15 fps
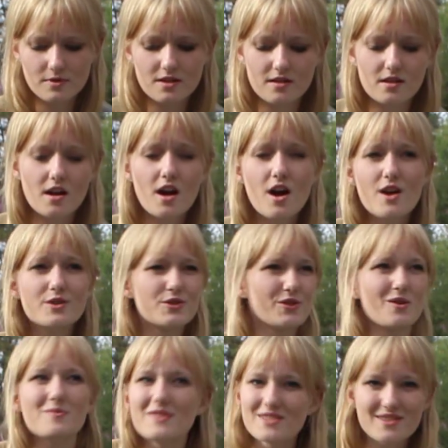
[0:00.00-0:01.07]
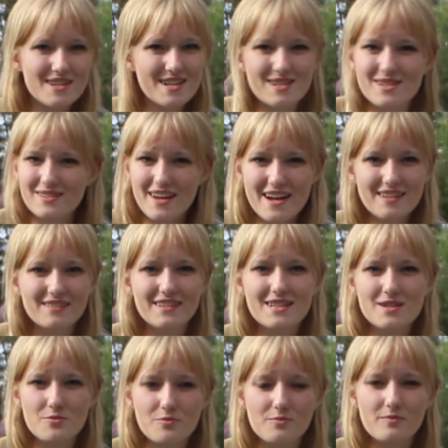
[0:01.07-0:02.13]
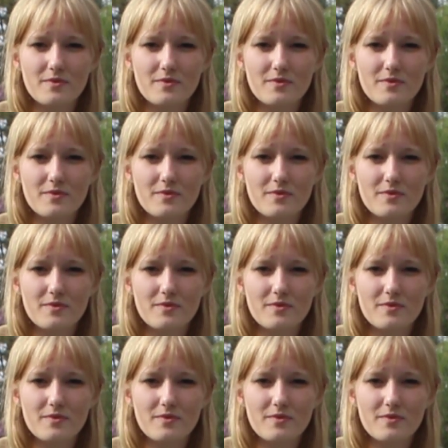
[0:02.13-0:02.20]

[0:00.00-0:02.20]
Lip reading: we're so much less likely to